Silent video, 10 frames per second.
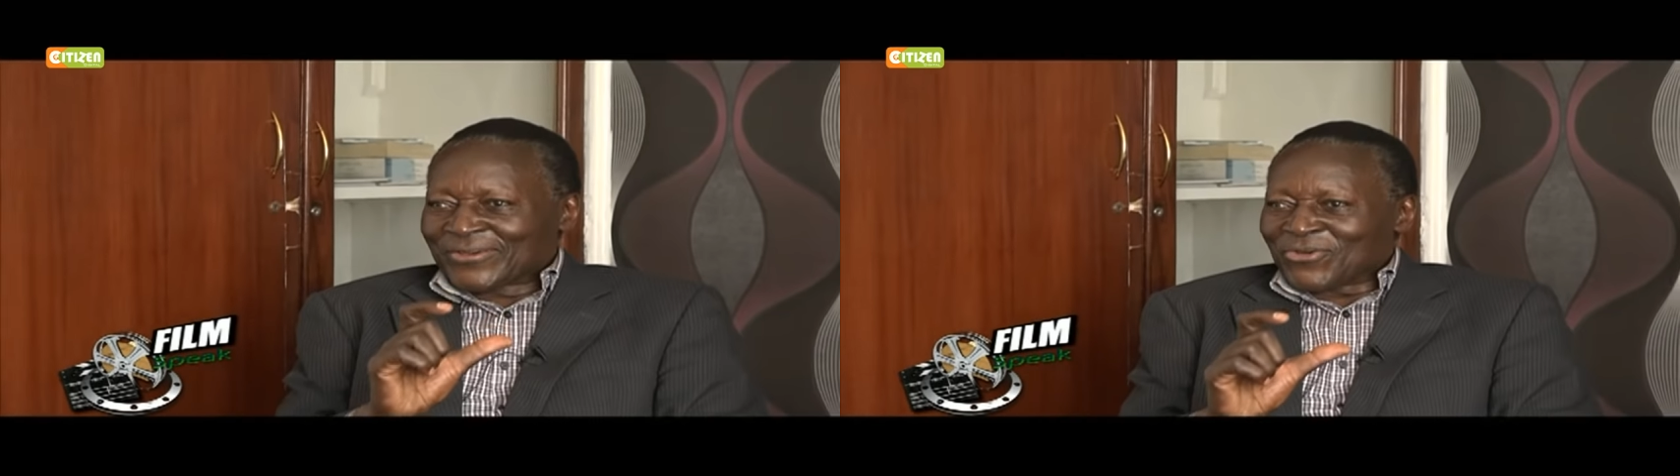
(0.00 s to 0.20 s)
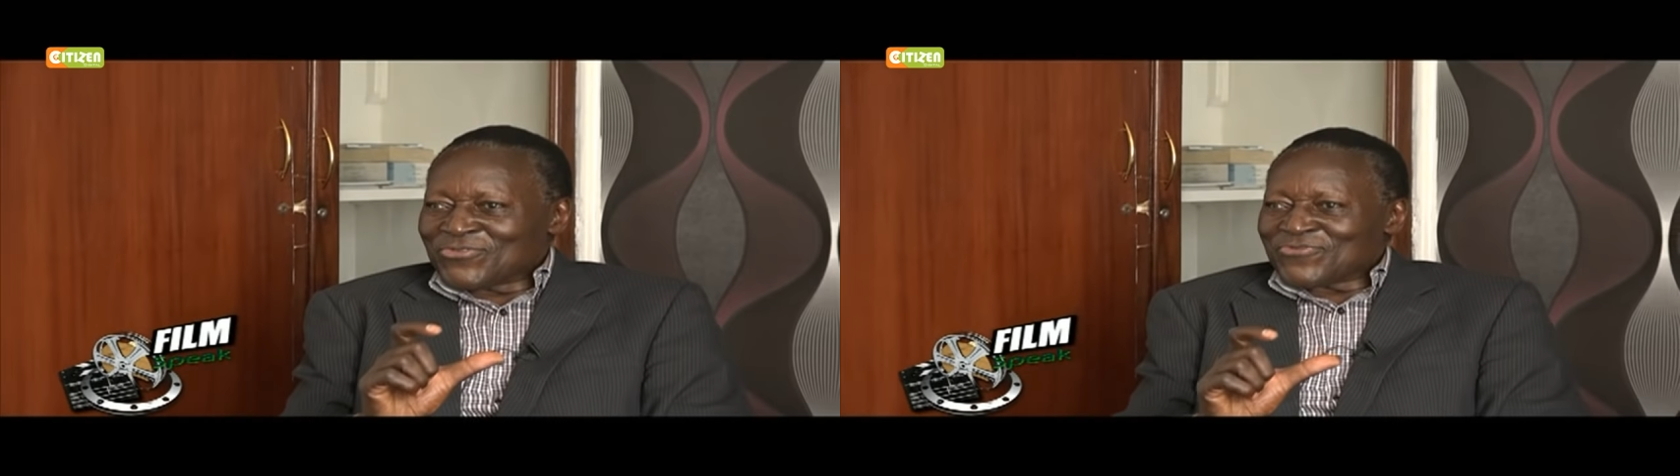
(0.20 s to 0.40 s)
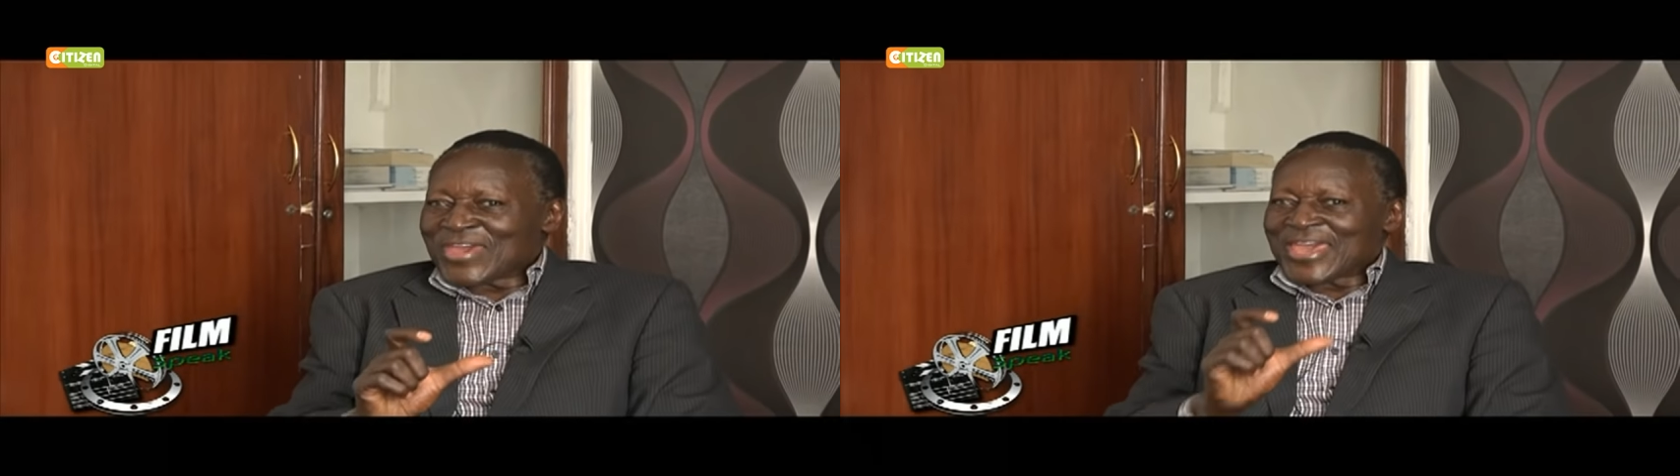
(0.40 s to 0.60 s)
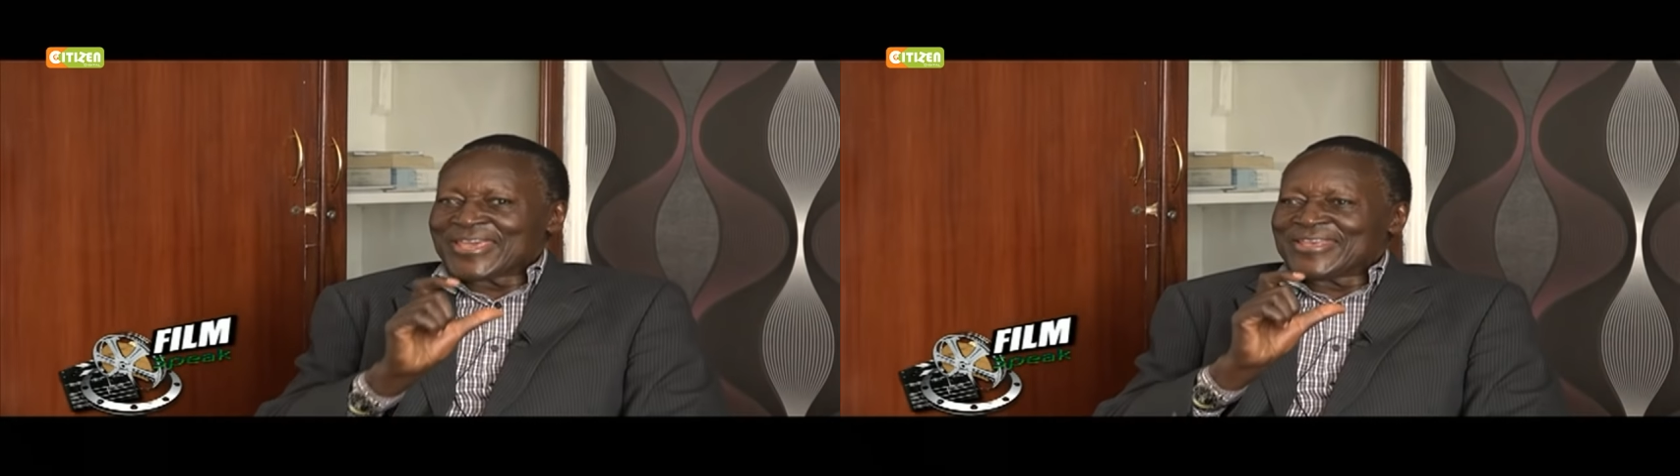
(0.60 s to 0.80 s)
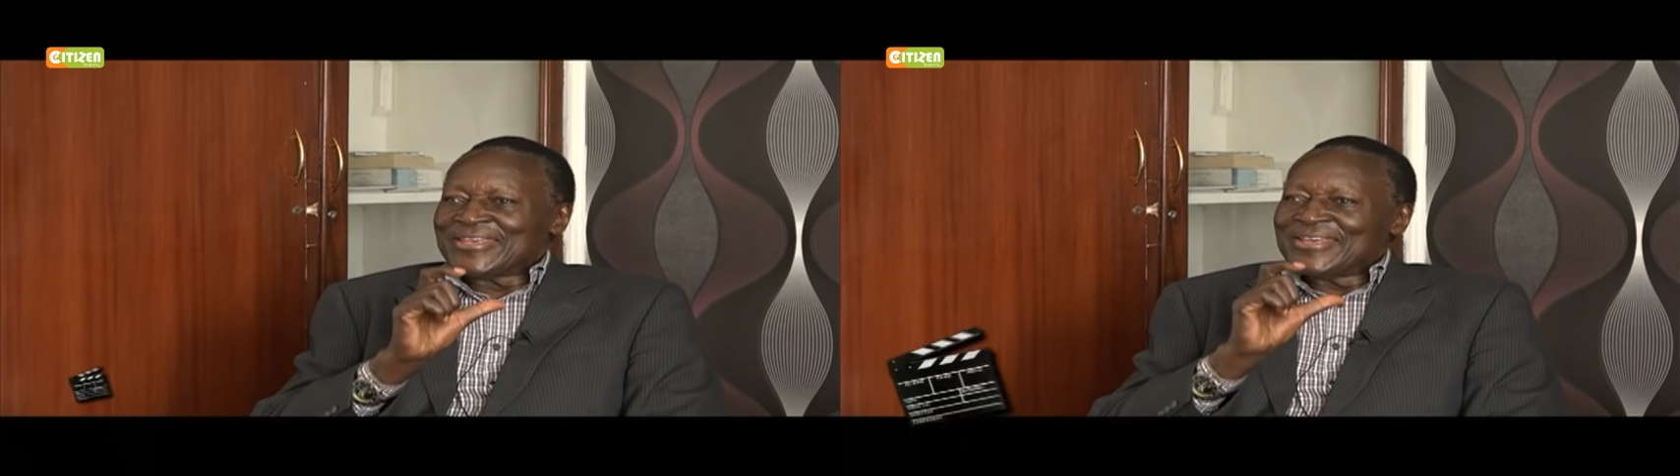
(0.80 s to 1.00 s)

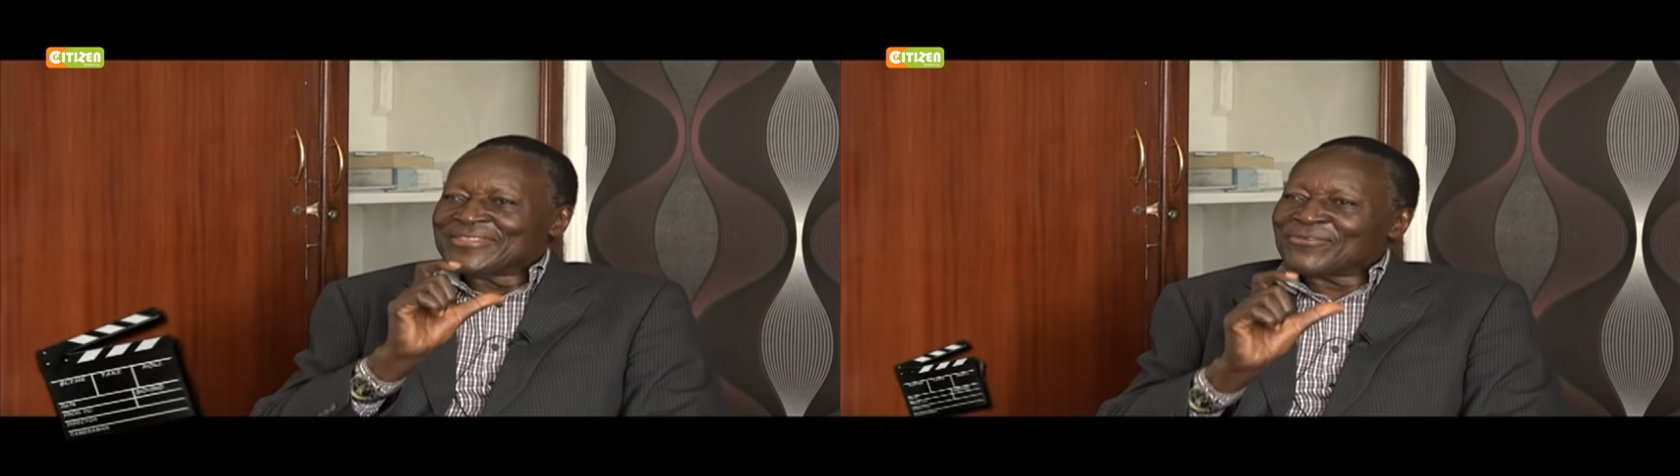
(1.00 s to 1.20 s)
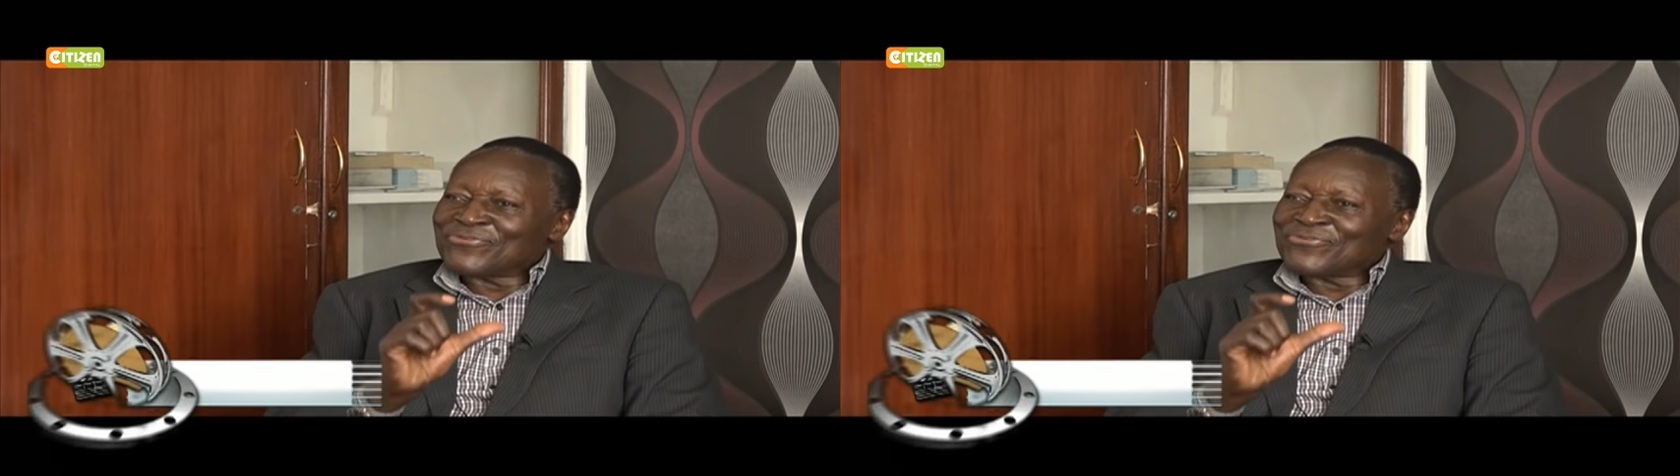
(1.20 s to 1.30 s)
Convey the